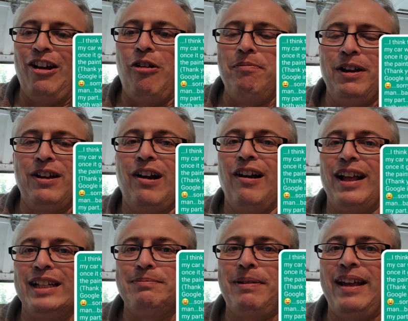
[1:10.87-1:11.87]
hope your car
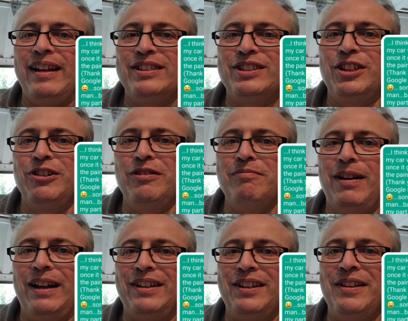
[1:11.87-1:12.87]
gets painted soon,
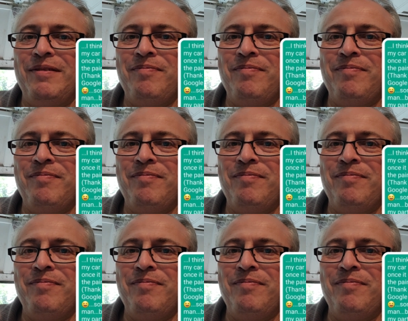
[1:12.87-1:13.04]
but